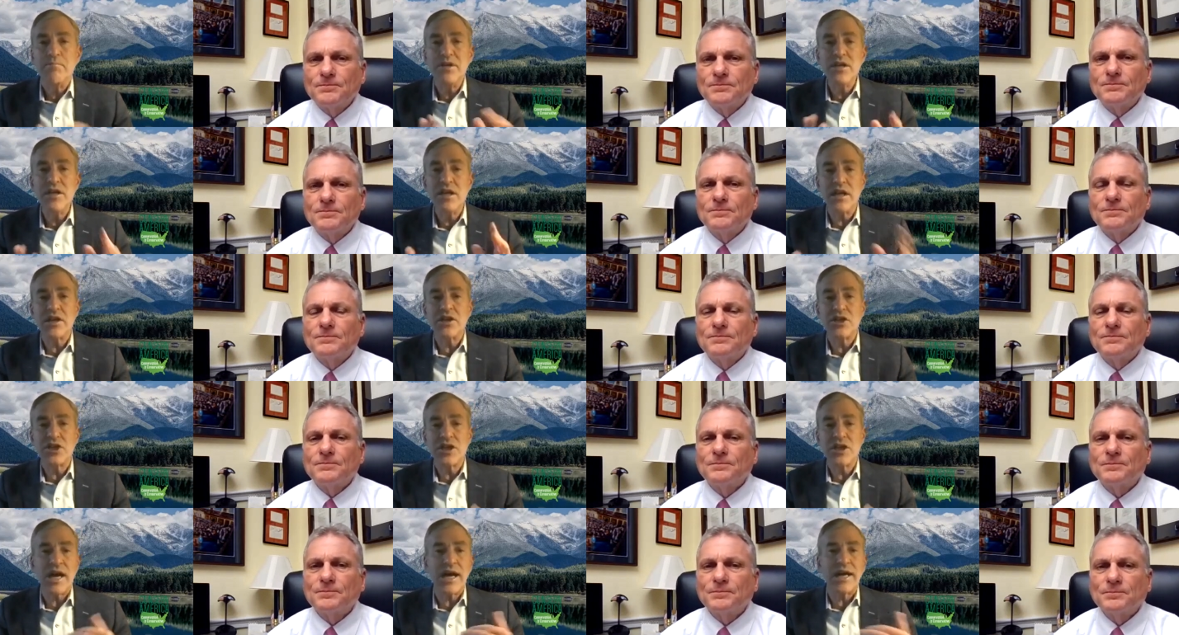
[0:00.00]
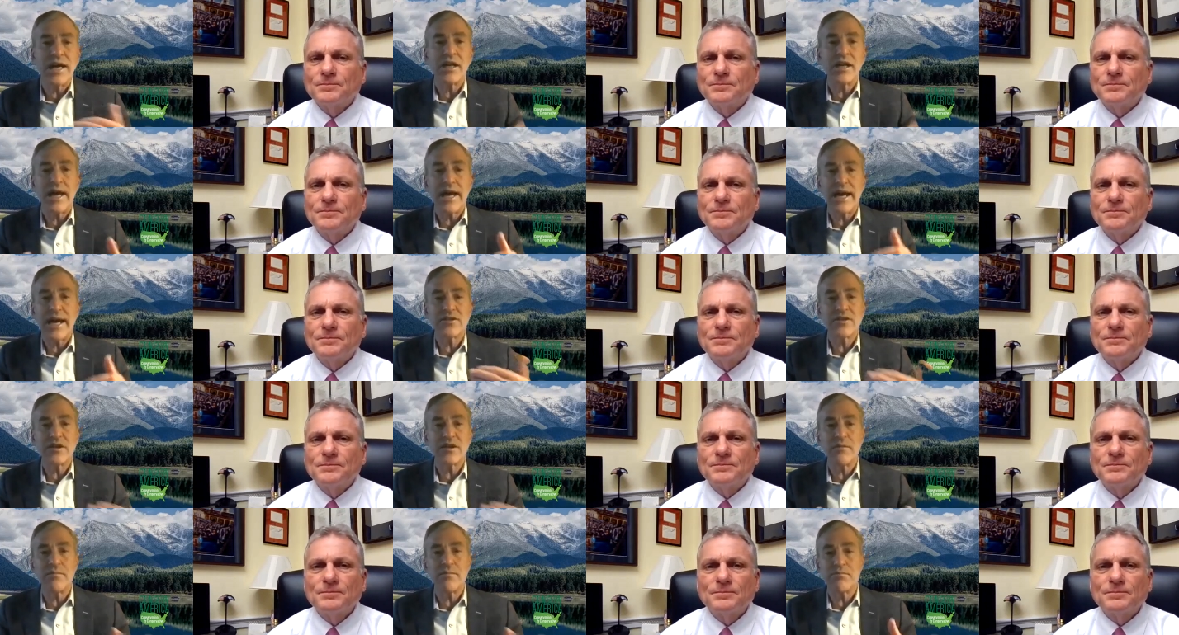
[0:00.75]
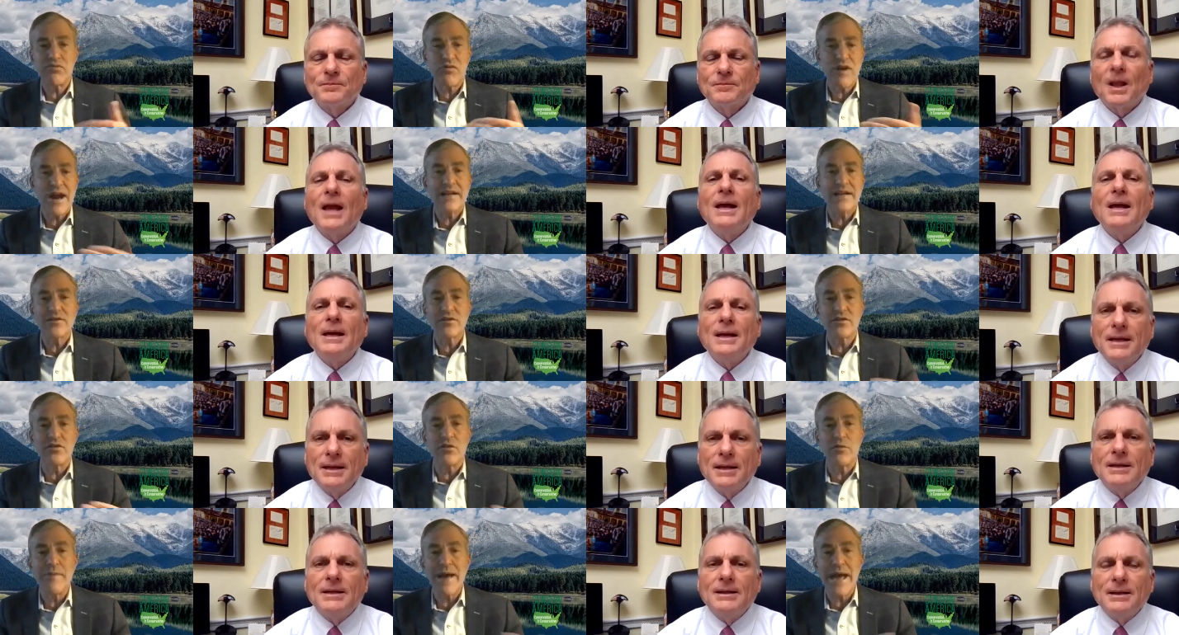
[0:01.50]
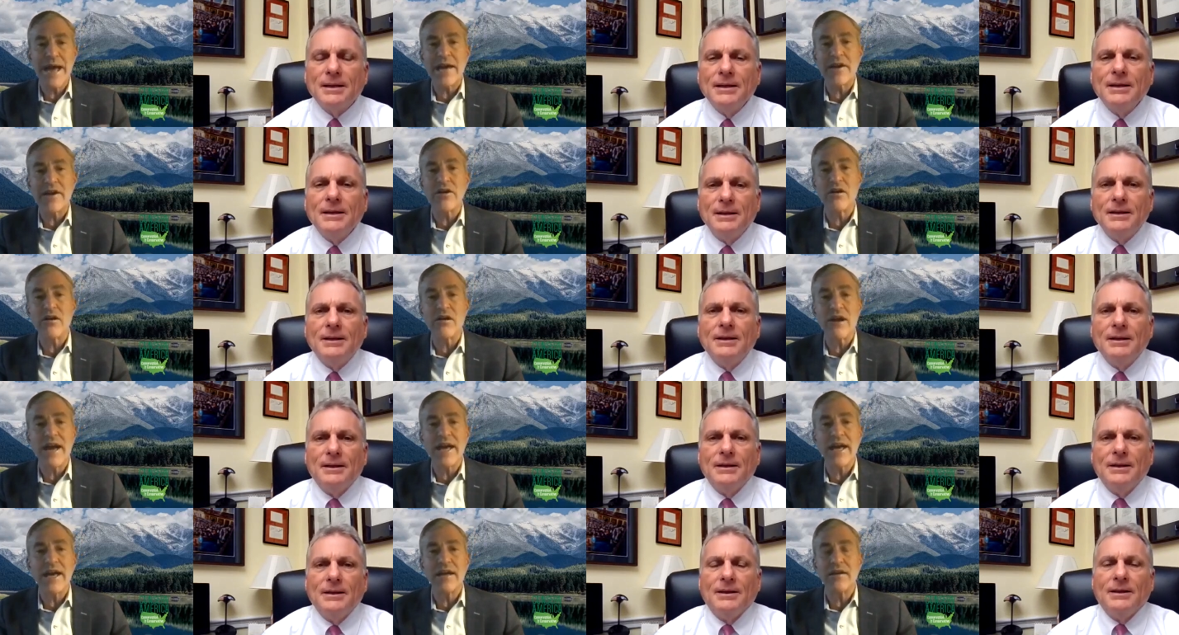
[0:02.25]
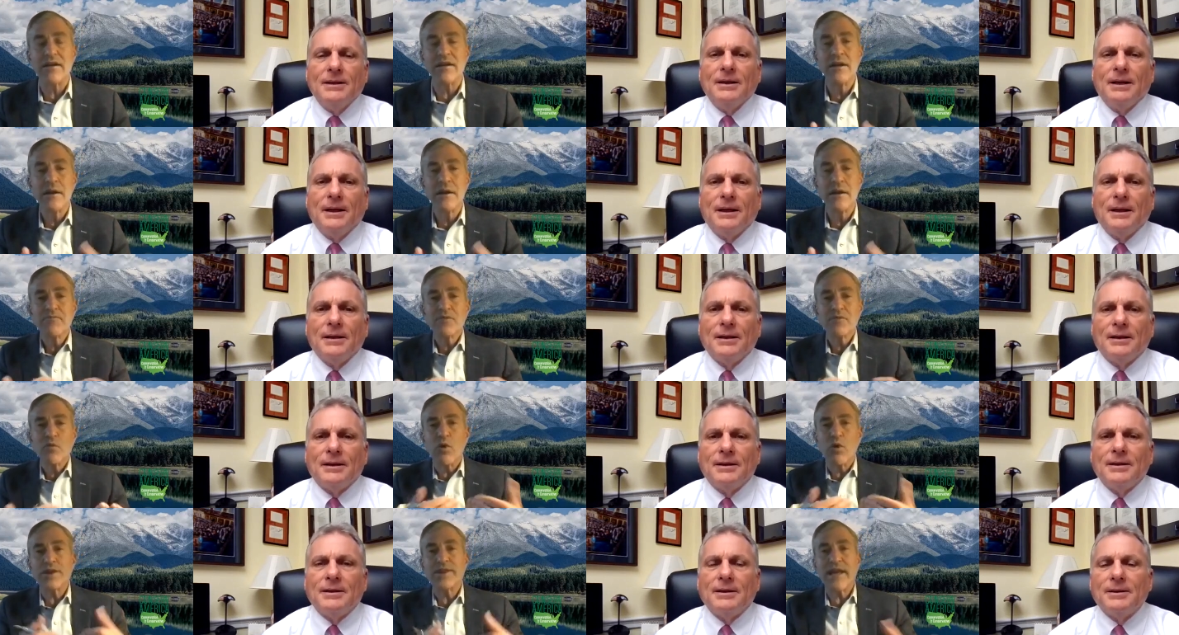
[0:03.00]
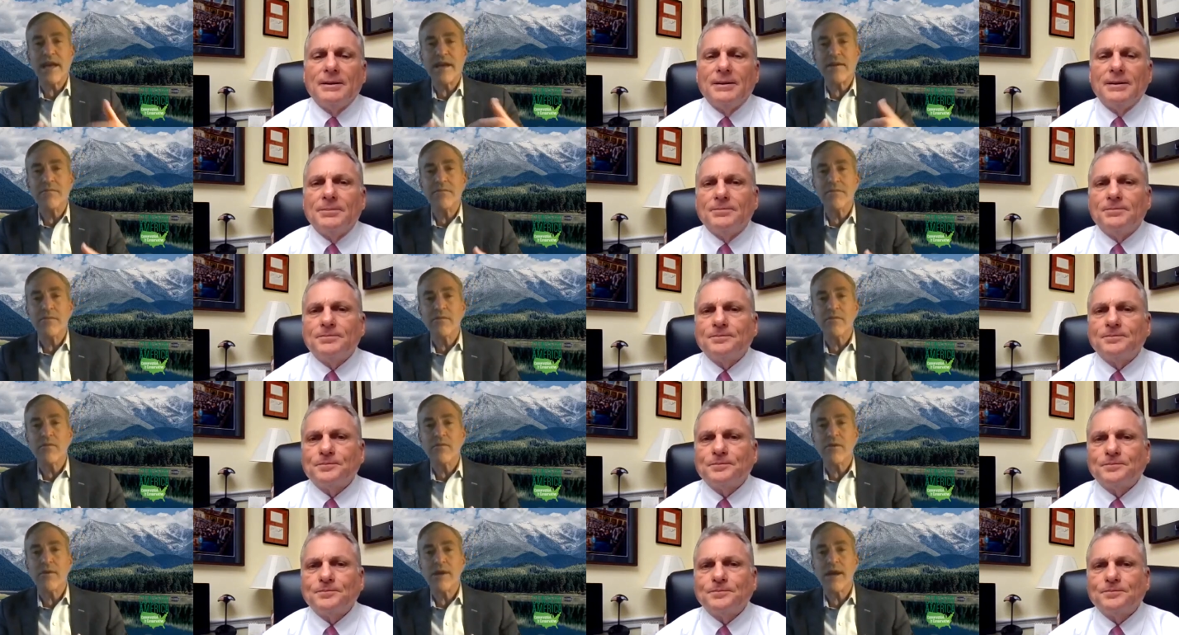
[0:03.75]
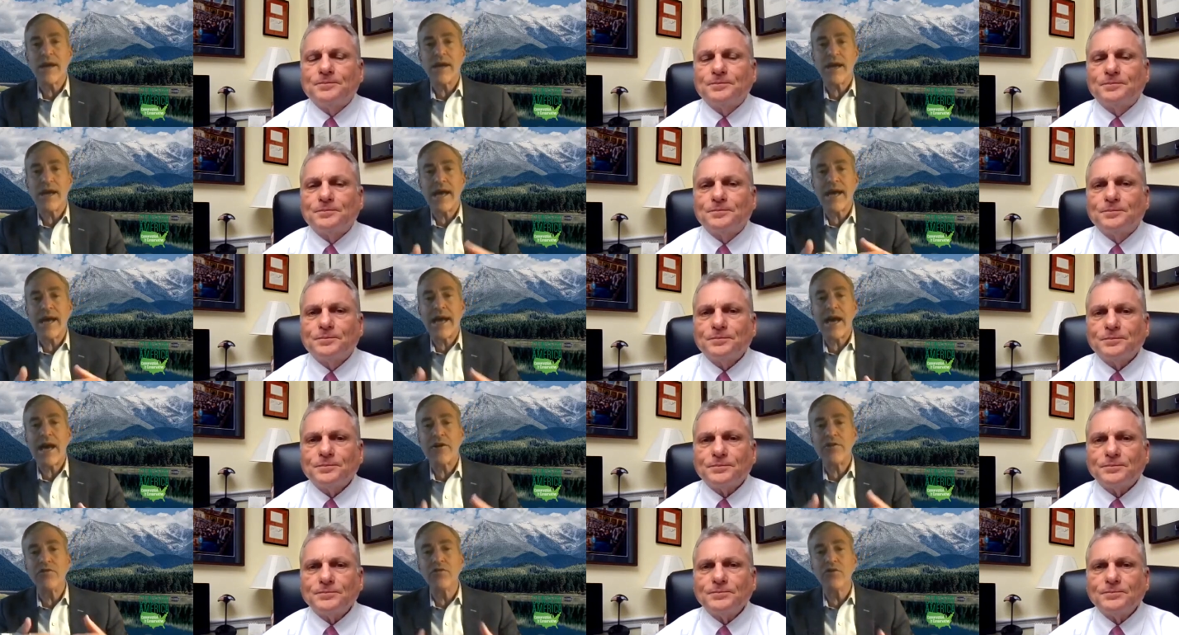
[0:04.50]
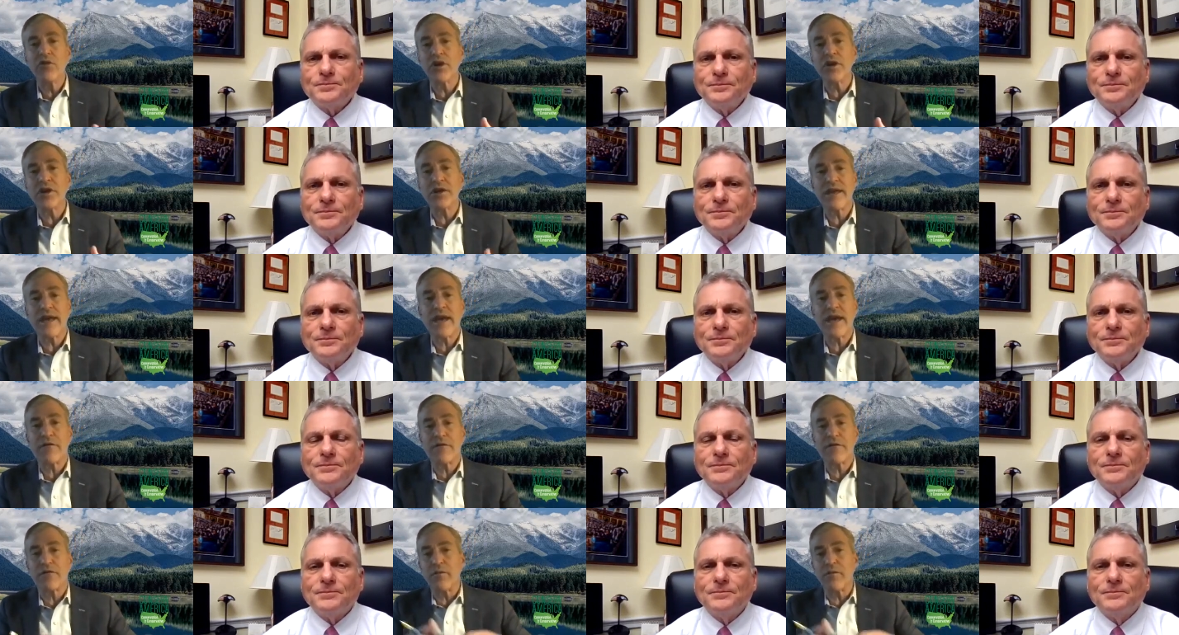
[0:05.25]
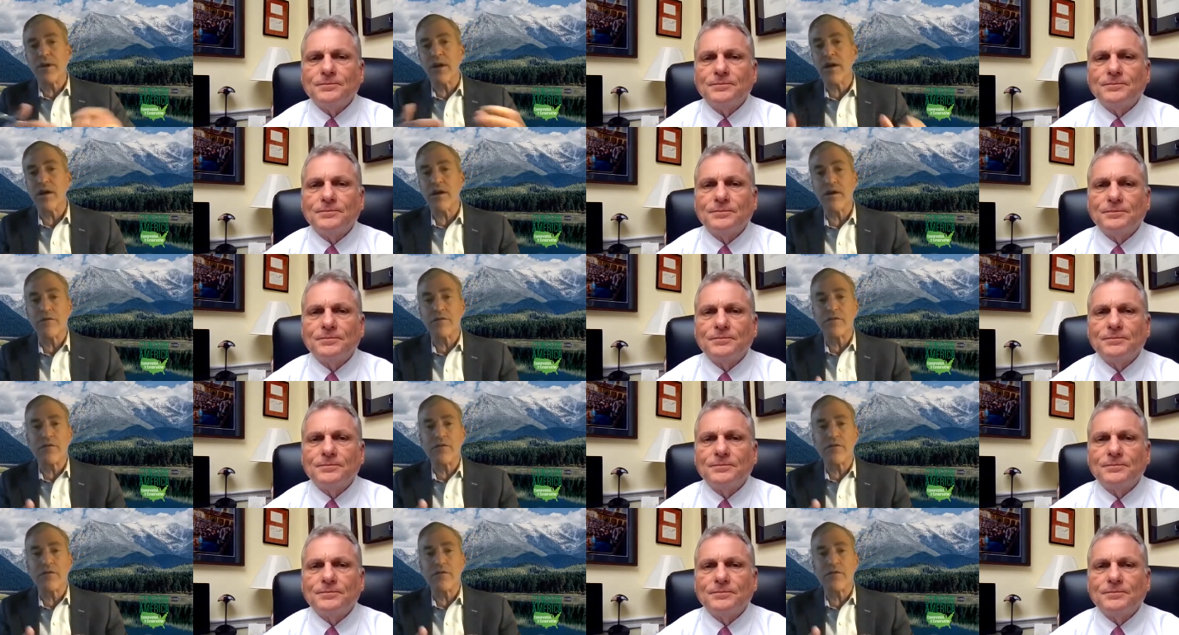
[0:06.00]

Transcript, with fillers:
Speaker 1: beating China as a practical matter and what that how you look at that from a